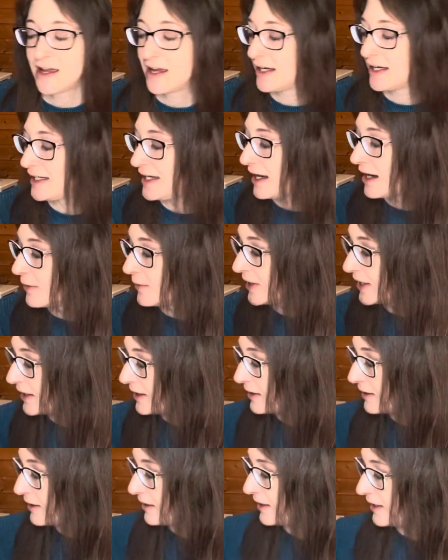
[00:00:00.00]
yeah, we
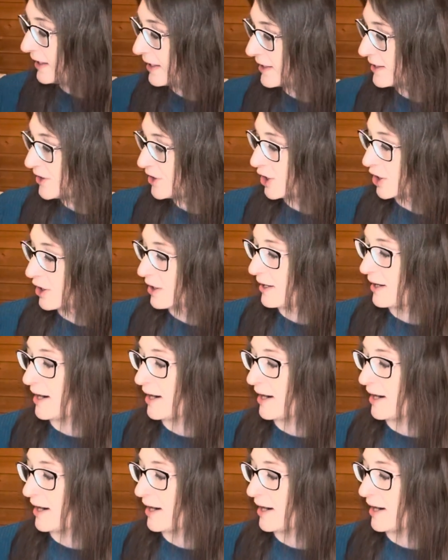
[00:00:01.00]
can get started.